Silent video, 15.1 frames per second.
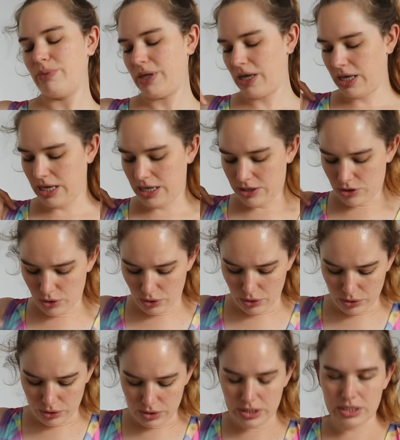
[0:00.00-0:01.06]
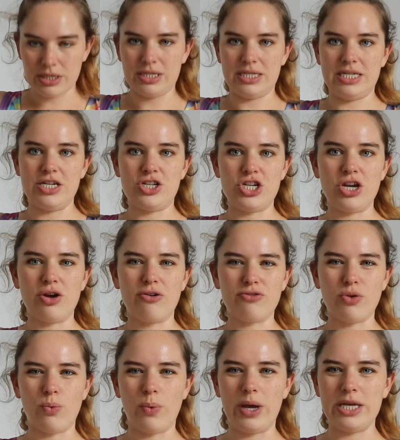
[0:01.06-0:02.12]
picky, the stitching of
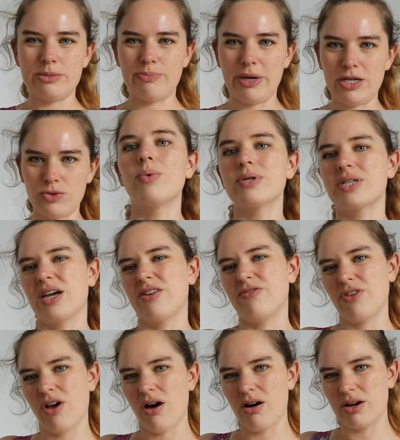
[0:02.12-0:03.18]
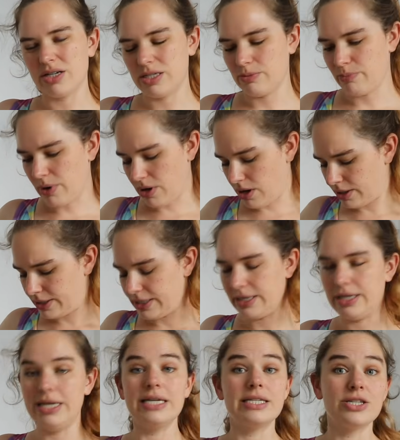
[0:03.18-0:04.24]
the waistband was kind of the hardest part
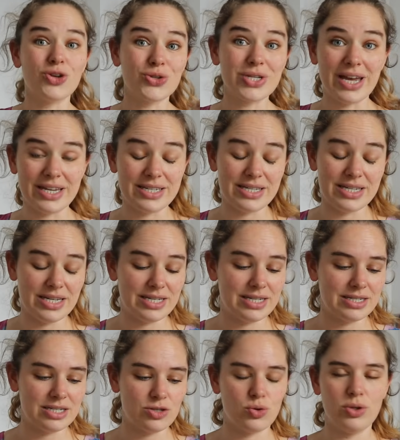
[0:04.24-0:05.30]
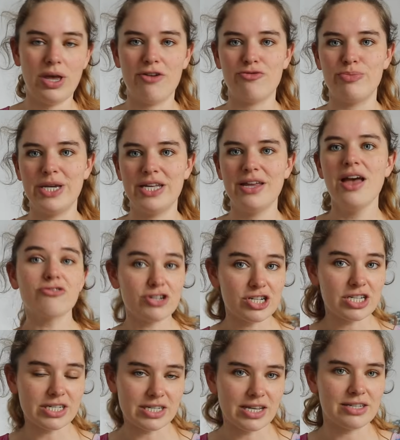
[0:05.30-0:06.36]
and is not as neat as it could have been.
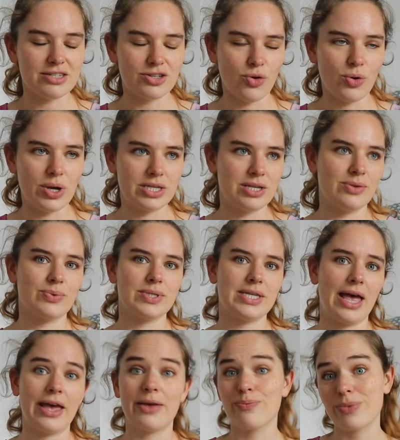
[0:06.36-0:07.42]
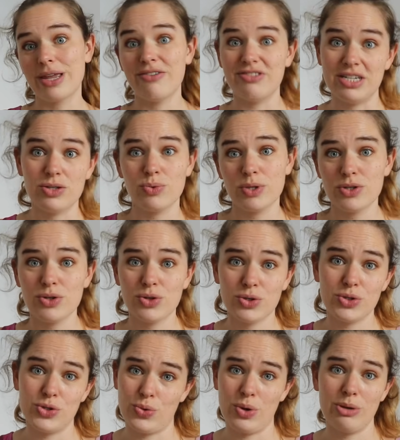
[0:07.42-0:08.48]
Francesca saw it and was like, if this was on the
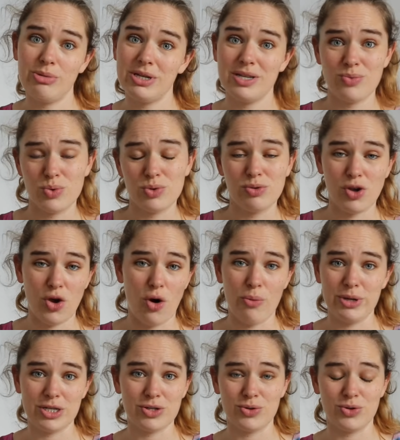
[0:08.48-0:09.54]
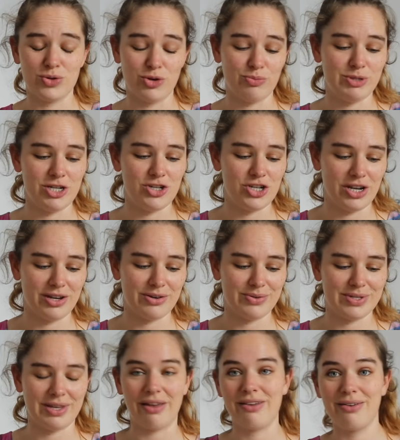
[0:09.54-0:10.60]
sewing bee, they would comment on your top stitching, and I
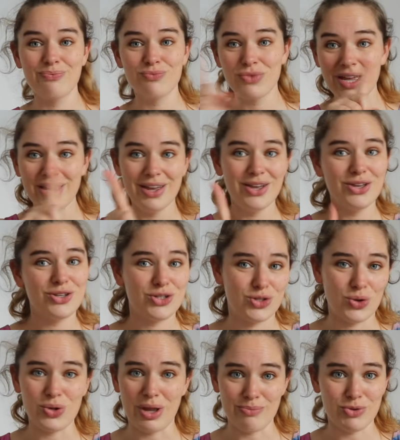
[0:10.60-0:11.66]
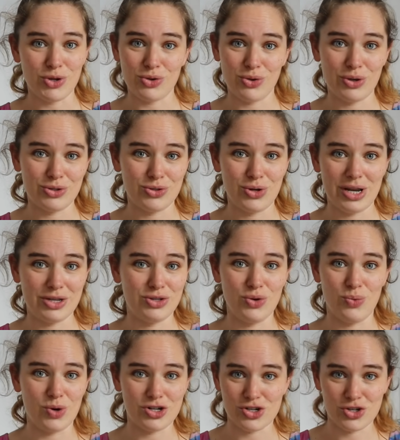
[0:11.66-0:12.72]
was like, soon I'm not going to let you
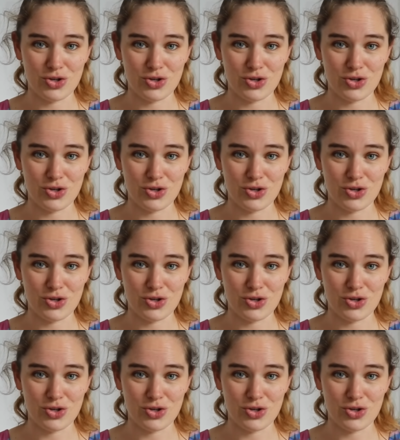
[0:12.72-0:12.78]
watch